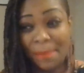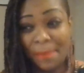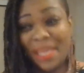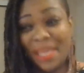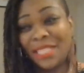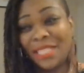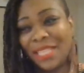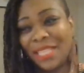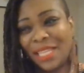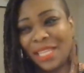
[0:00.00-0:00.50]

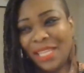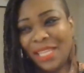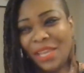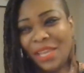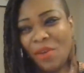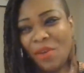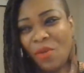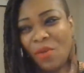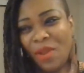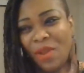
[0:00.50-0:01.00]

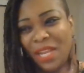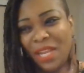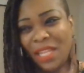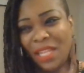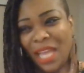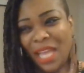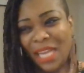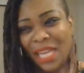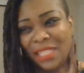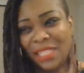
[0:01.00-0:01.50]
basically on a
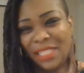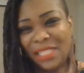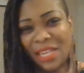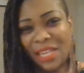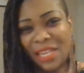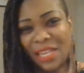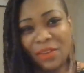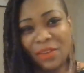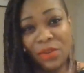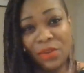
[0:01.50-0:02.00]
lot of
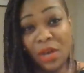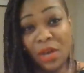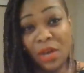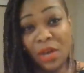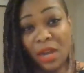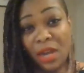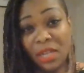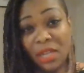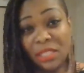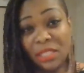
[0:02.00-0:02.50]
tarot
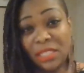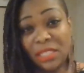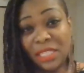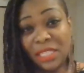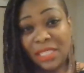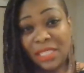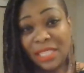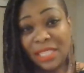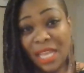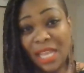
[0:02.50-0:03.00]
cards, the
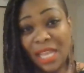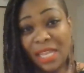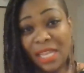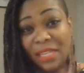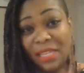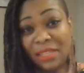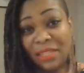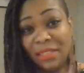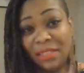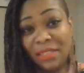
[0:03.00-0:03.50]
sun